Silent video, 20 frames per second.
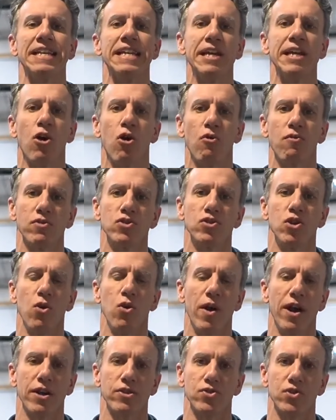knee over
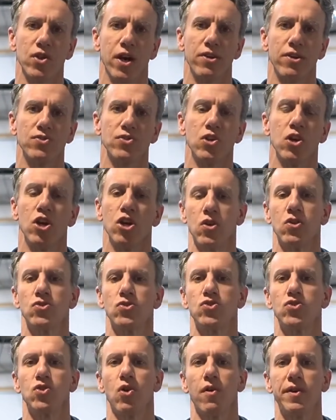toe exercise
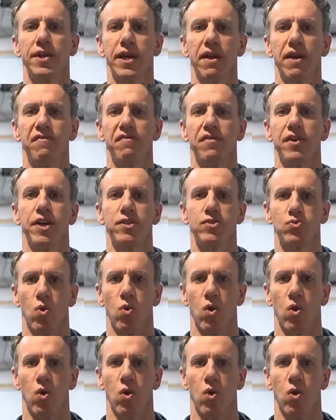starting at phase